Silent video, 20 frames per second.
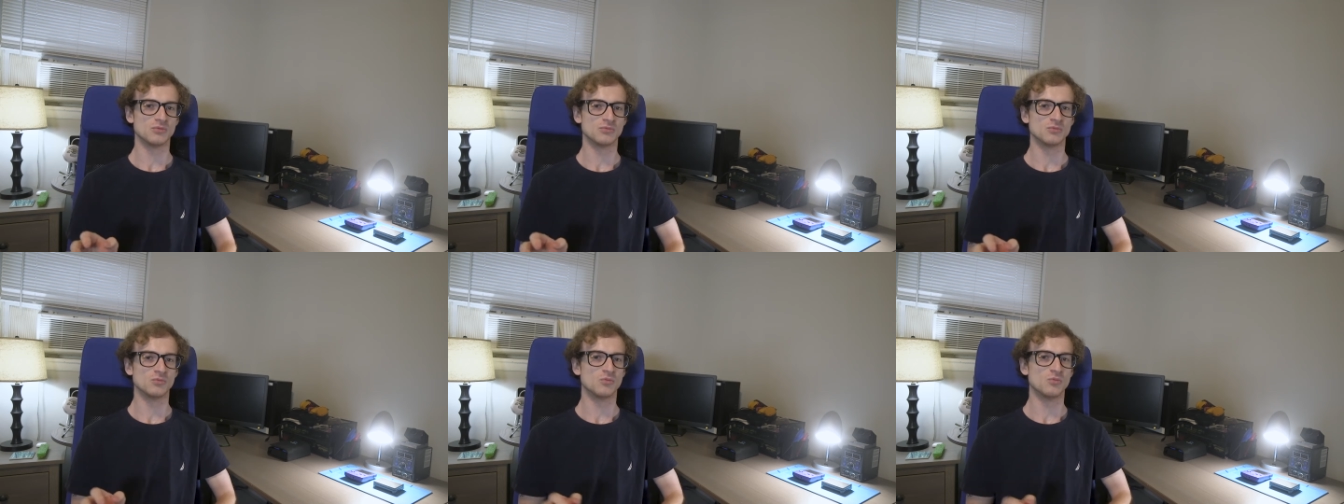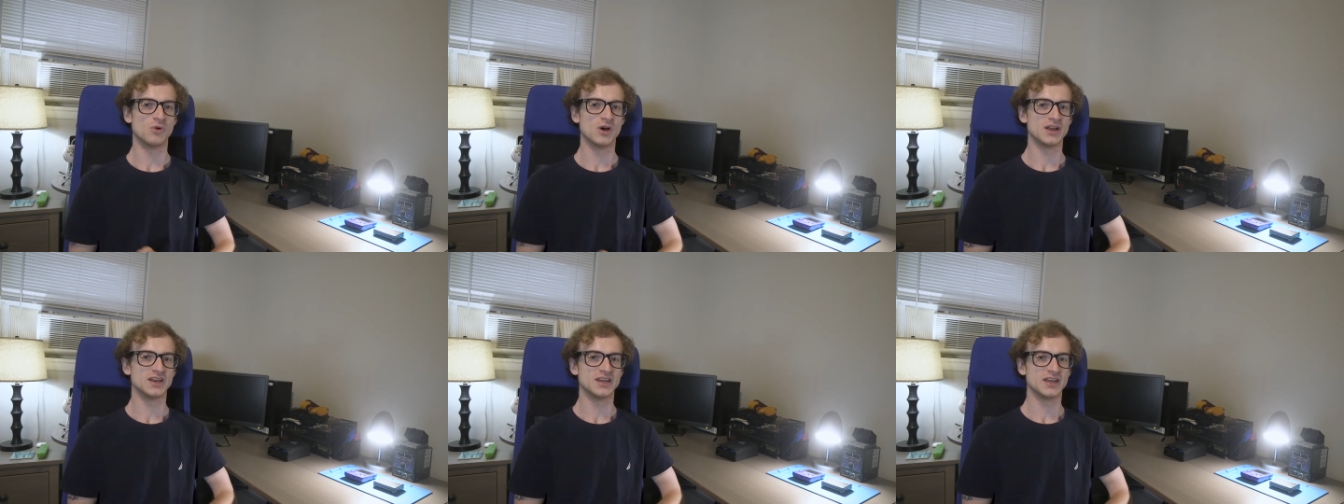
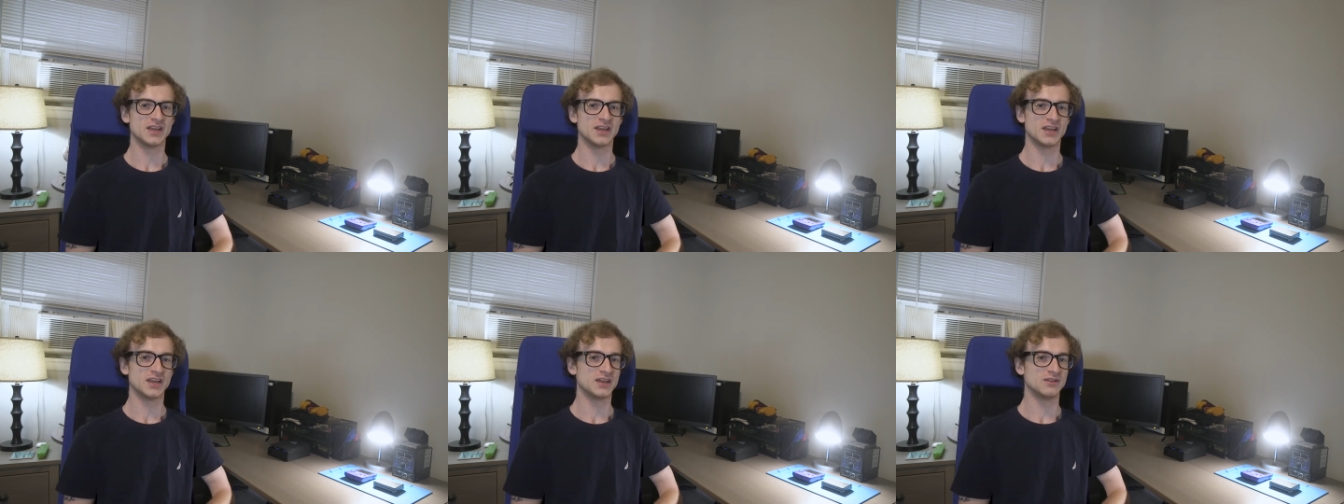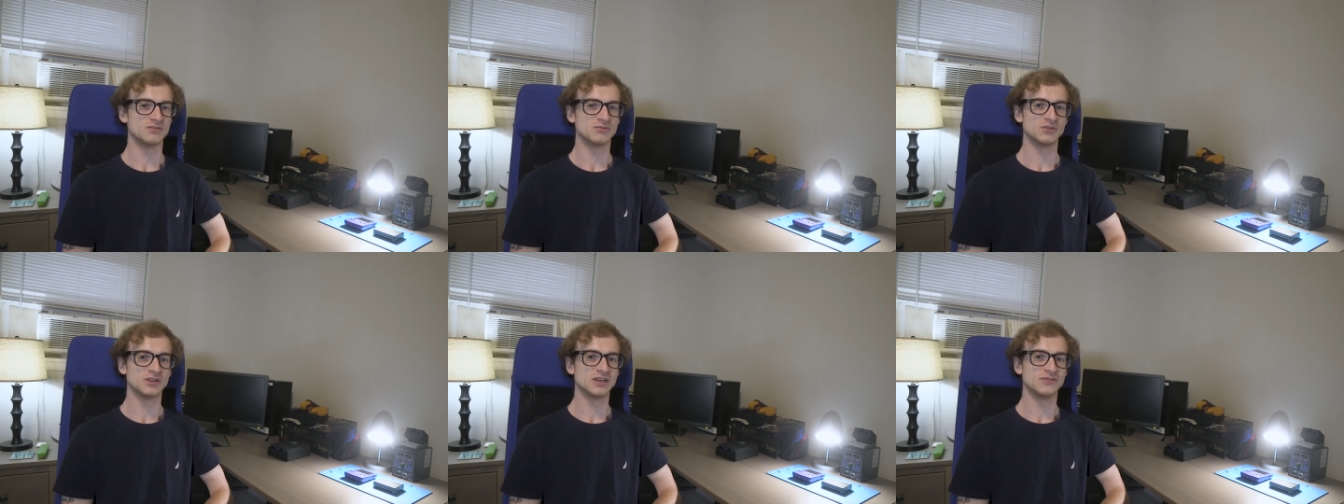what
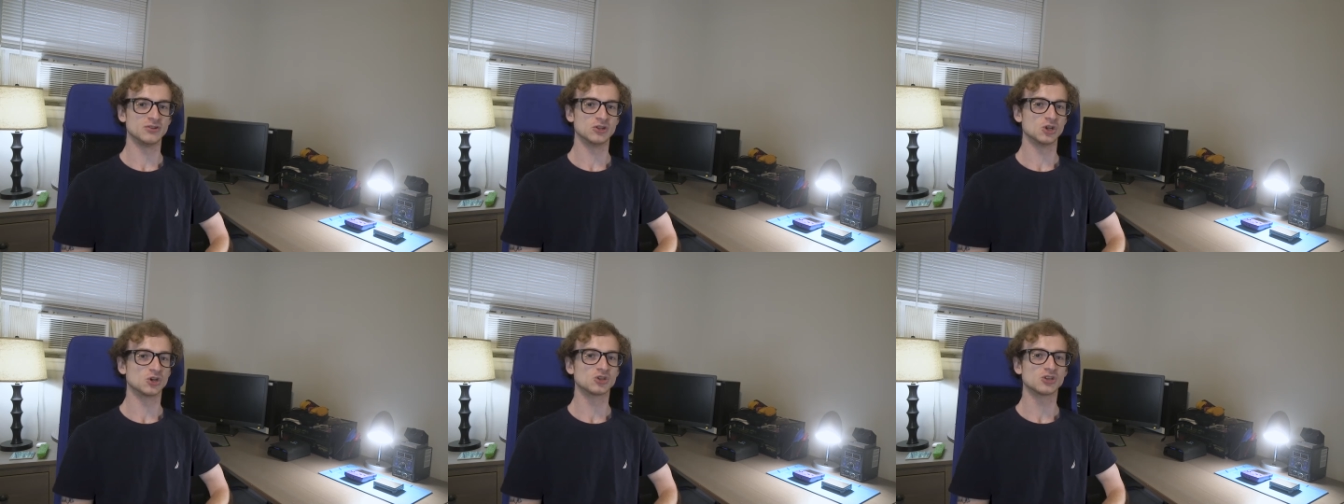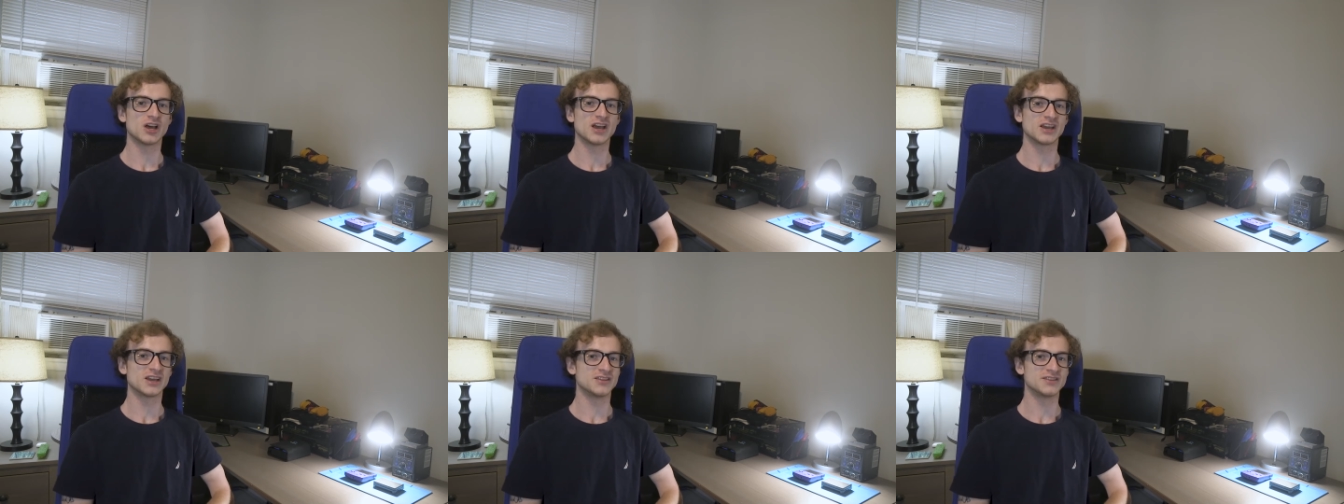it even looked
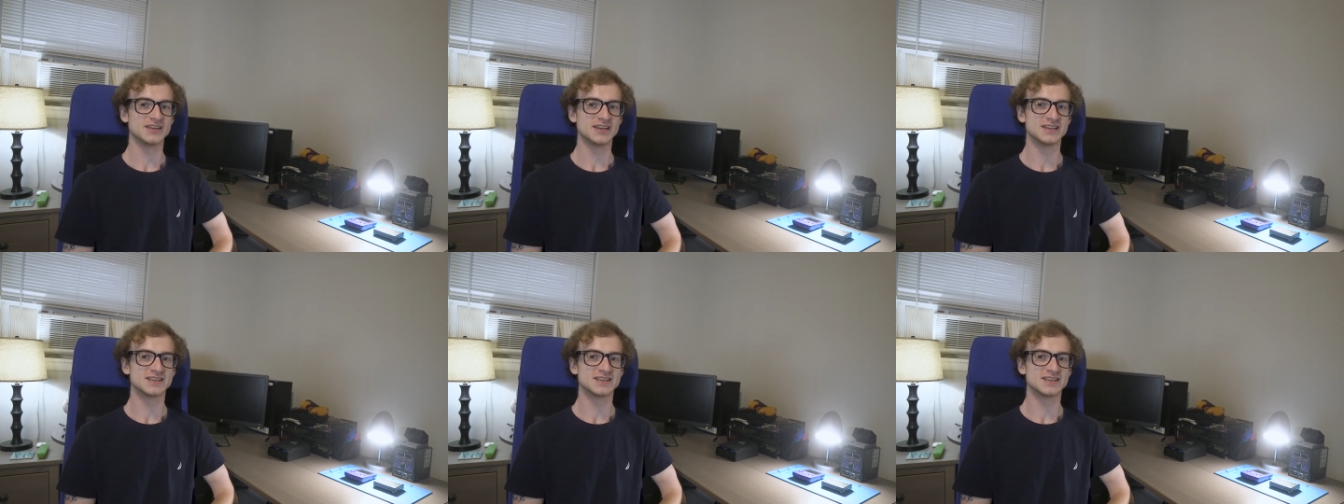like on the